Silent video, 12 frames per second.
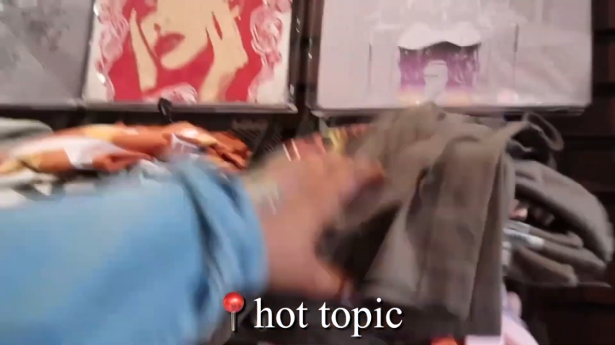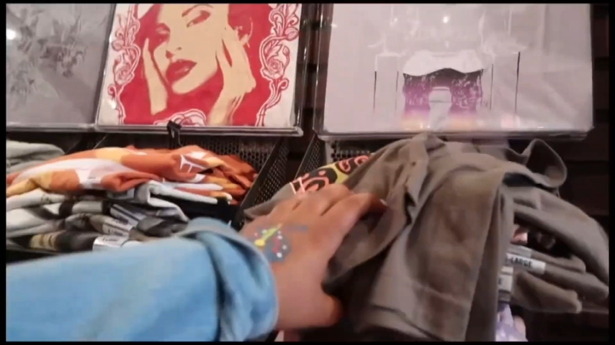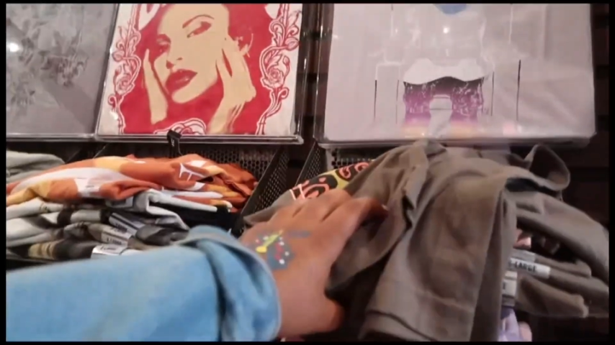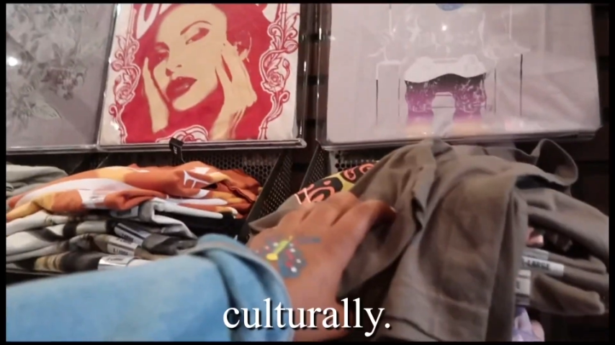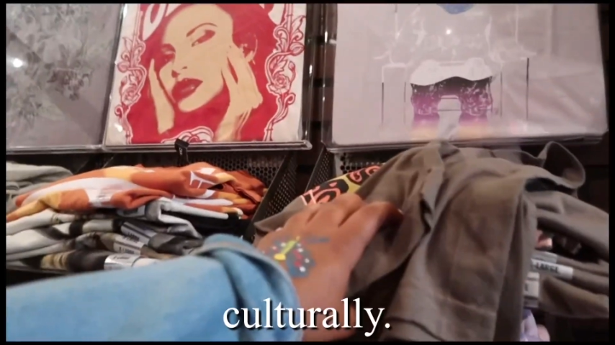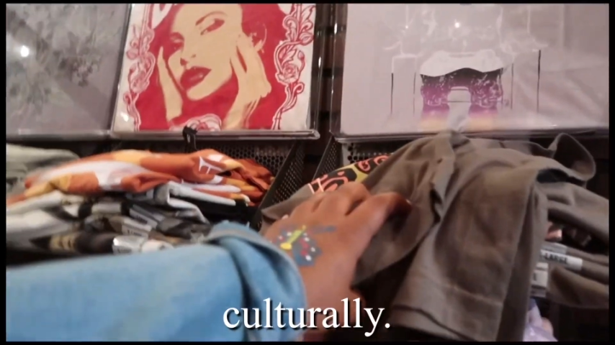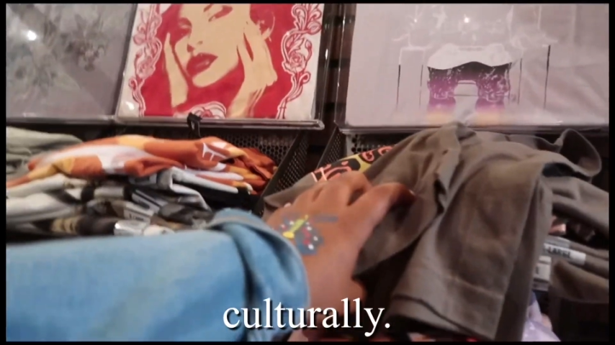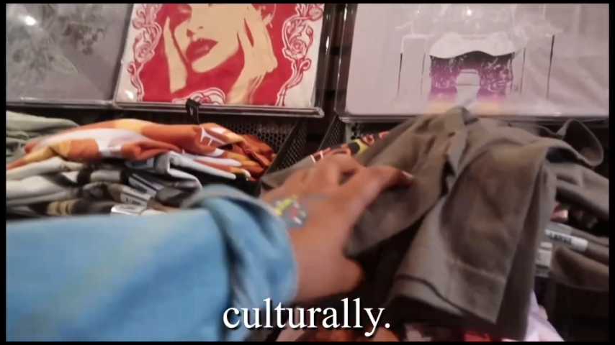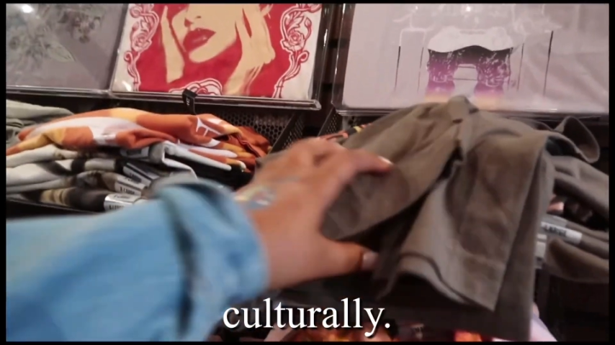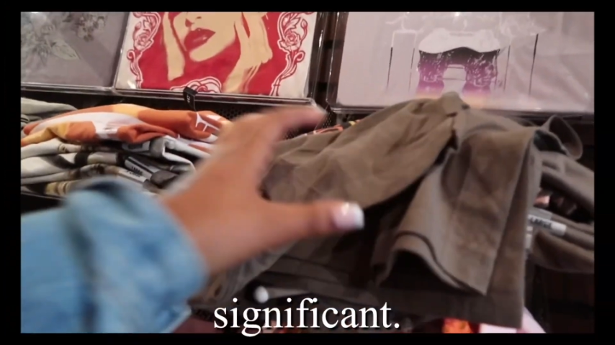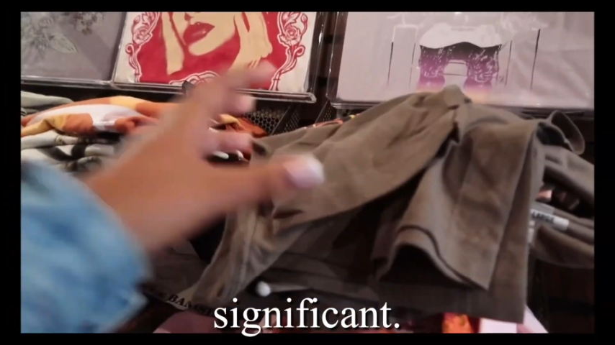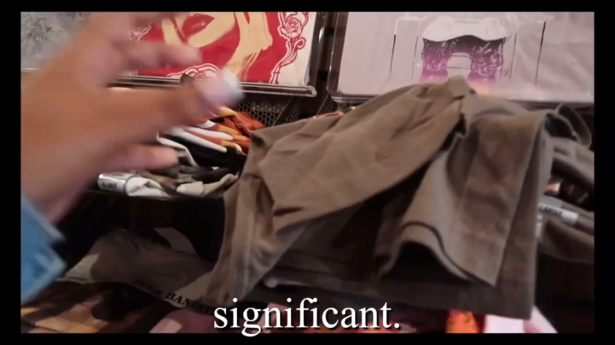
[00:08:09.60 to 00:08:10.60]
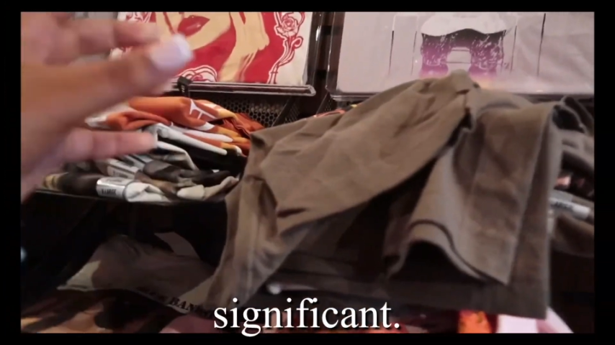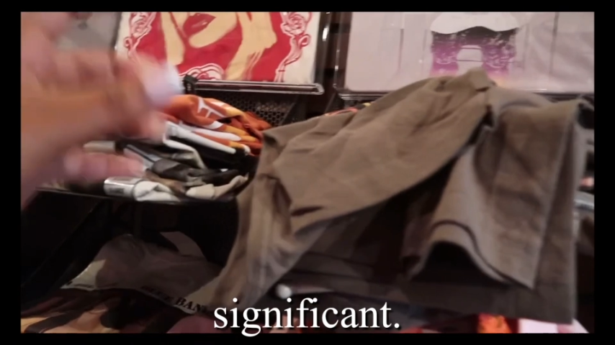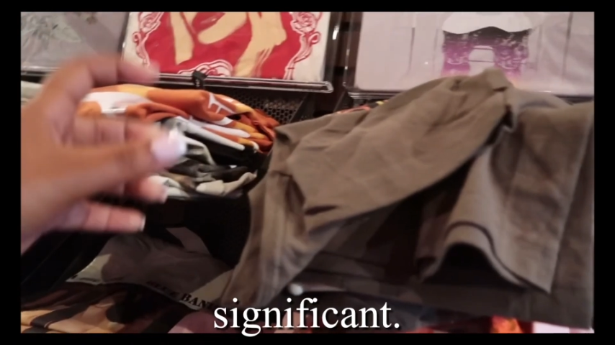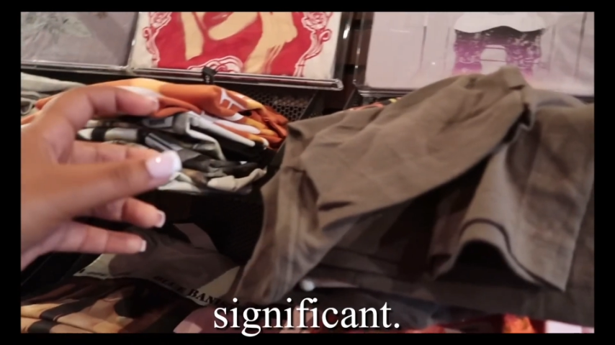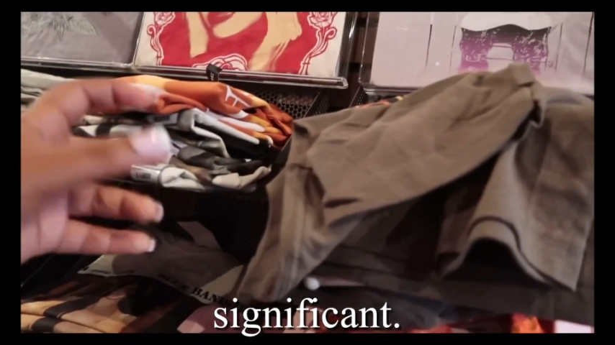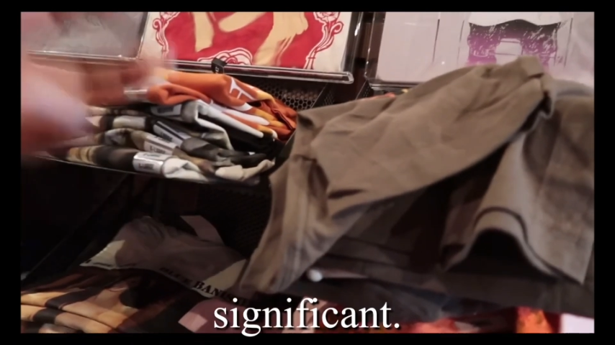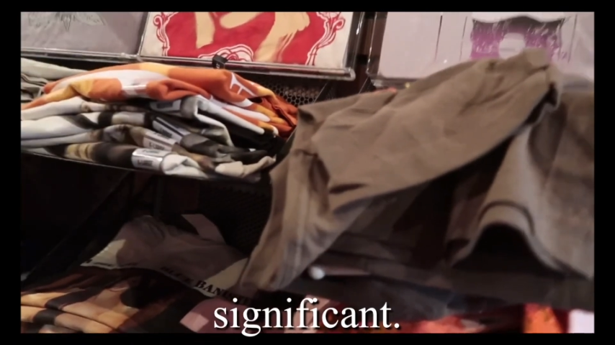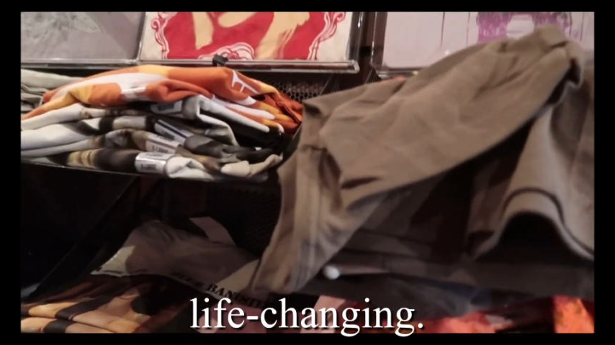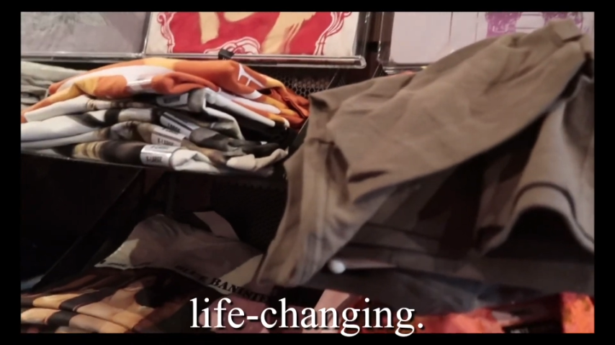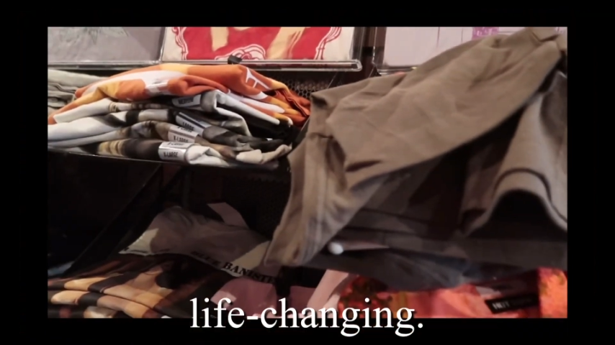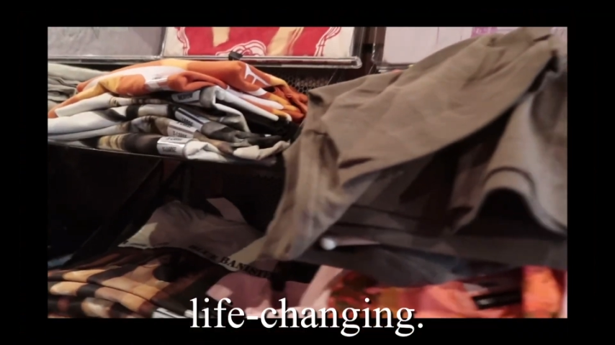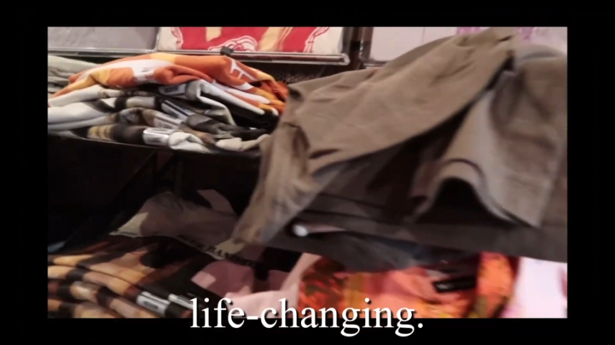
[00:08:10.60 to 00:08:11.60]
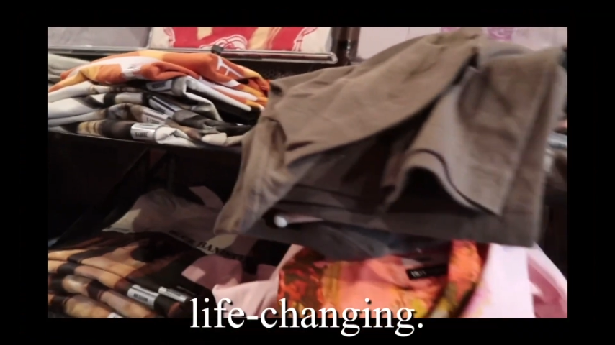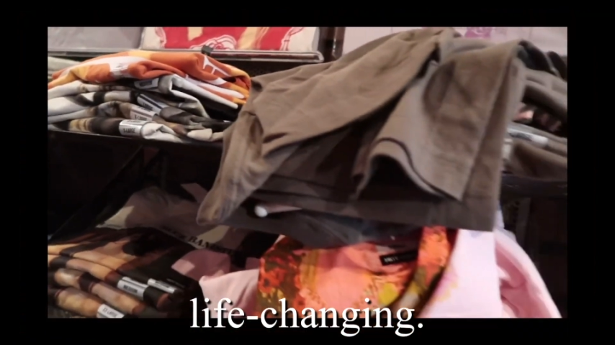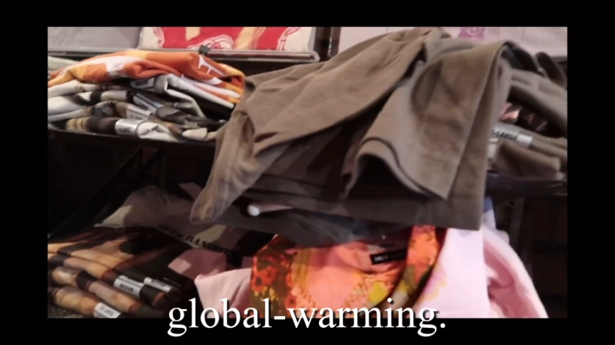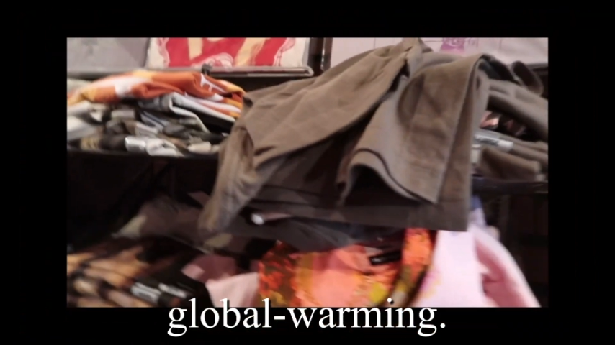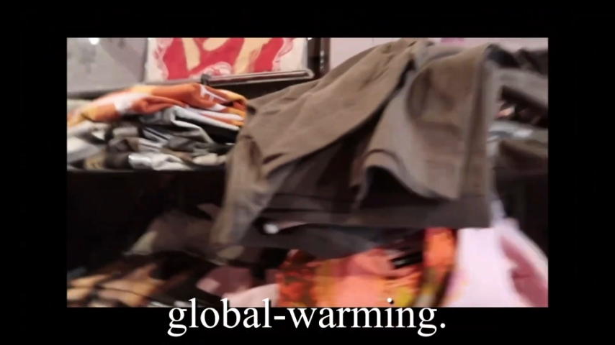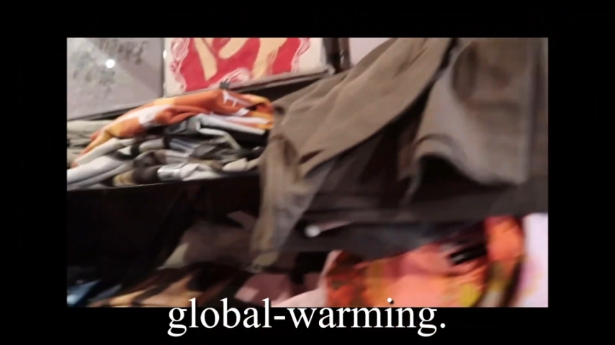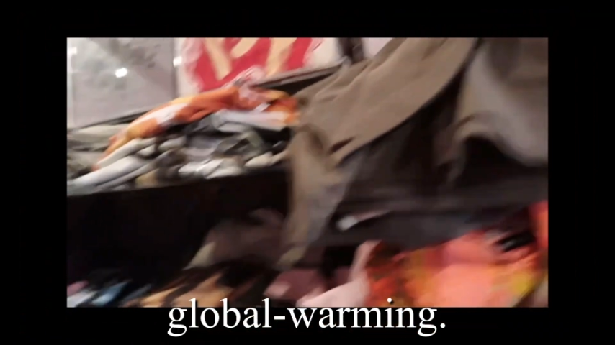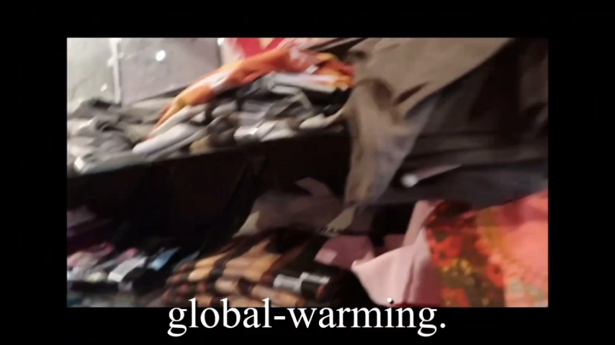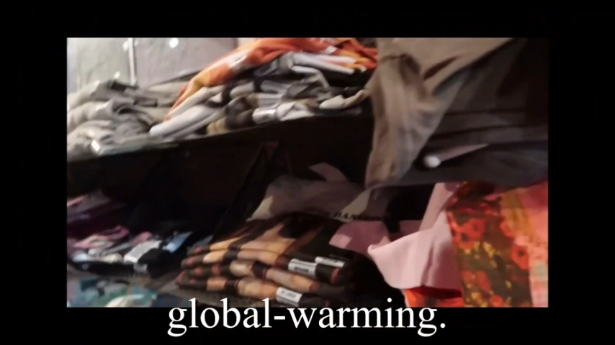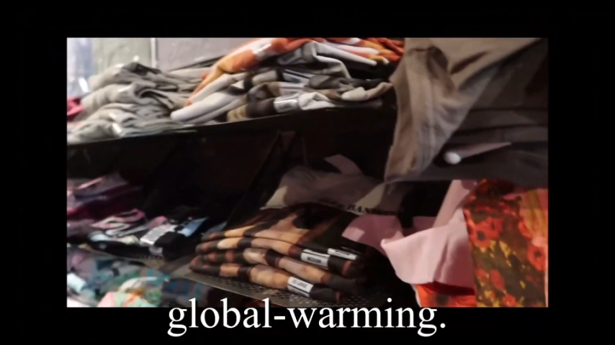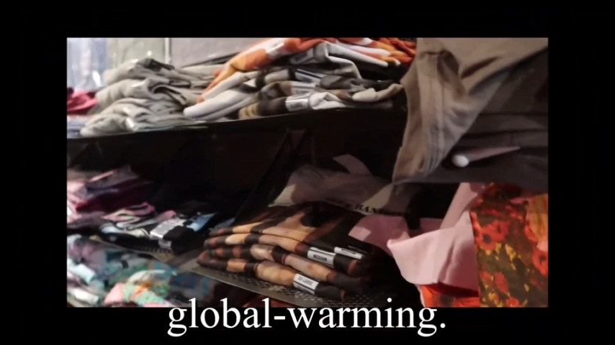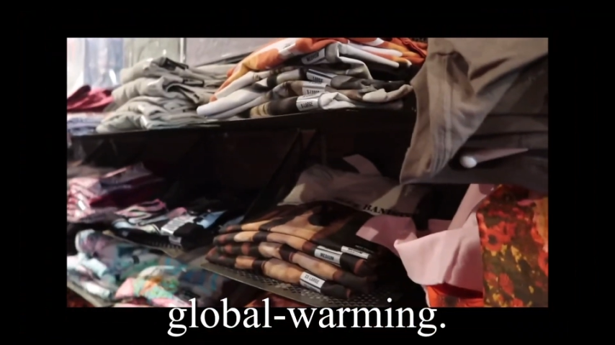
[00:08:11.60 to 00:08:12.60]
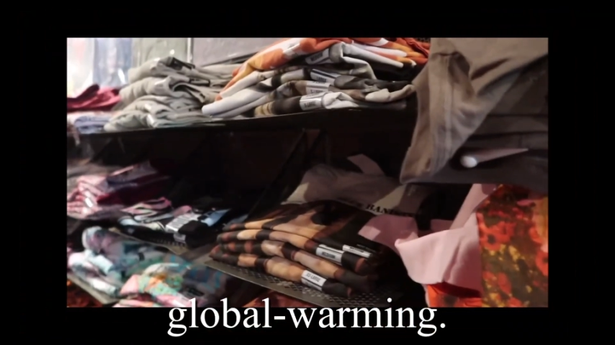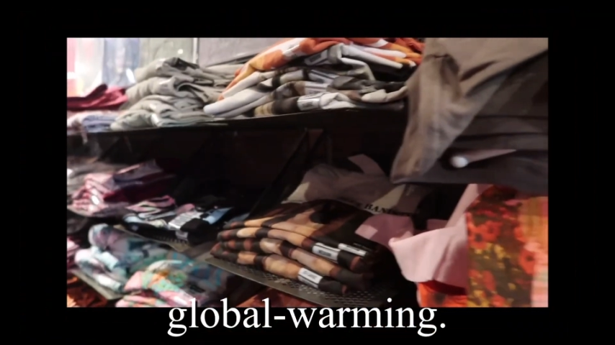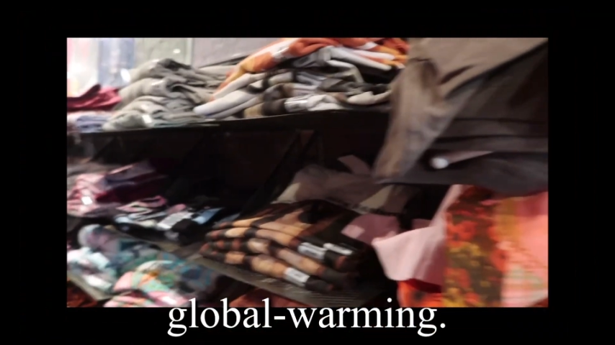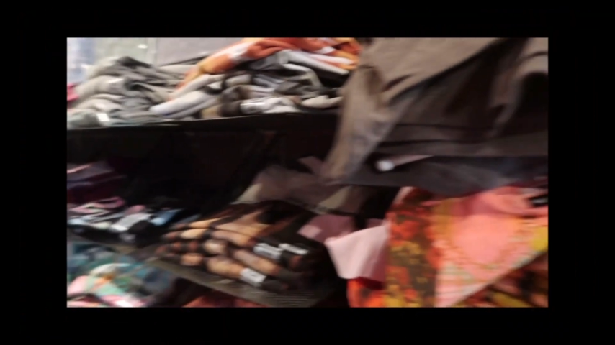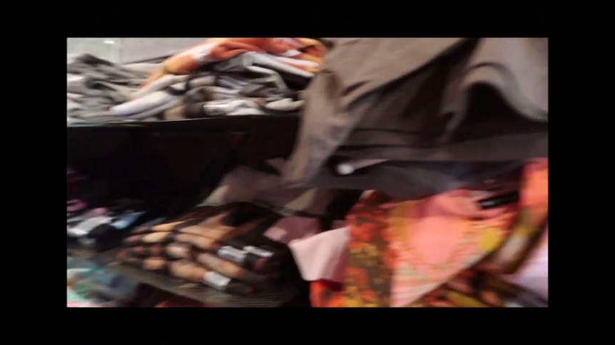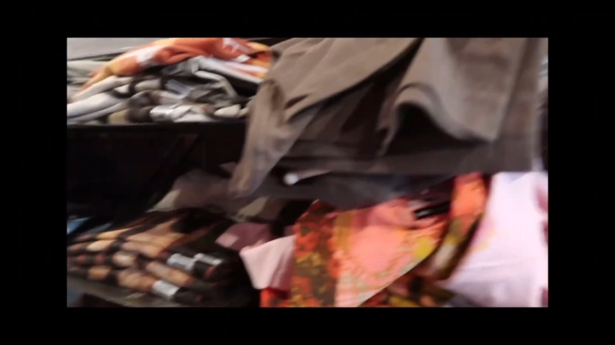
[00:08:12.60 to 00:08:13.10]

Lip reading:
[unreadable: no face in view]